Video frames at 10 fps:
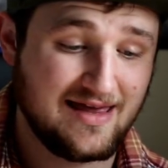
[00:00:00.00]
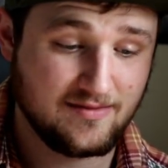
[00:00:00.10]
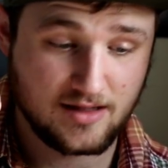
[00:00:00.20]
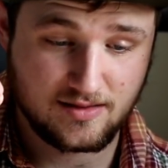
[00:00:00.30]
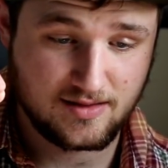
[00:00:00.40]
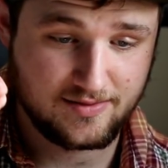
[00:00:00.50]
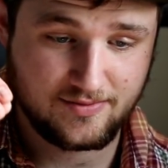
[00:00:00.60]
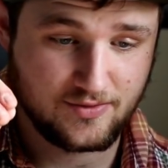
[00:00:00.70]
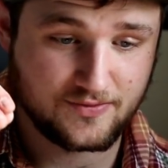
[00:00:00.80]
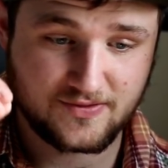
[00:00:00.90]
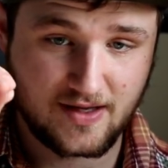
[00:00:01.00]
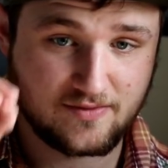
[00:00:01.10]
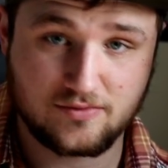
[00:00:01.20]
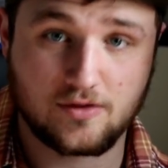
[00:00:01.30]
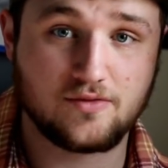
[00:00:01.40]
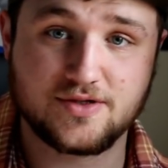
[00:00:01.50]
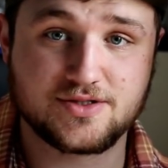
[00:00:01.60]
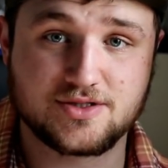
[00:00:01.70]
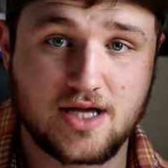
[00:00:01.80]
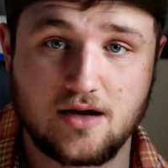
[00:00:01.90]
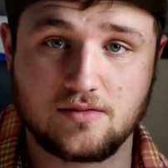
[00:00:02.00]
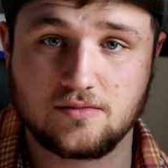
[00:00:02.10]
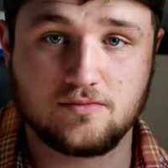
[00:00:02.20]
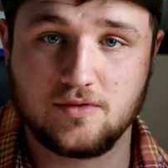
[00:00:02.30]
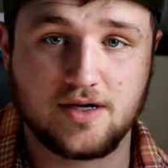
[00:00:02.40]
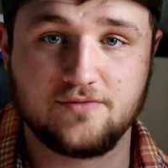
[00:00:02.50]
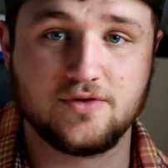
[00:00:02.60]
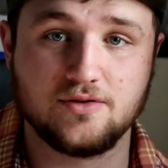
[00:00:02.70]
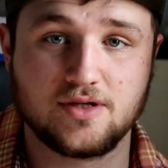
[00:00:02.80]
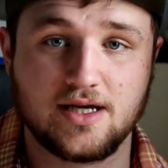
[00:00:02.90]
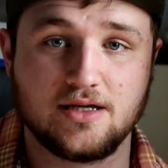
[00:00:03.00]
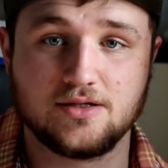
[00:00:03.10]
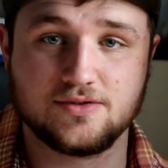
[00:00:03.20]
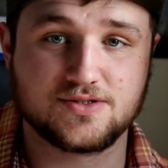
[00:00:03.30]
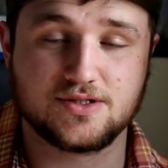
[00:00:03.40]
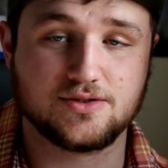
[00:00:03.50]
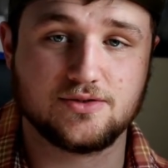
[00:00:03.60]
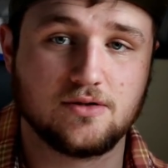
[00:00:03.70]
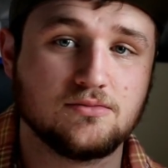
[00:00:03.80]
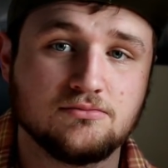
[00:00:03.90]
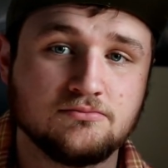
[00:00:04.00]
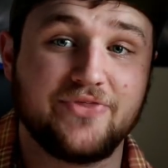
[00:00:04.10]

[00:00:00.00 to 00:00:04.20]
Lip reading: and you say, throw this down whatever you can, and you see a drone.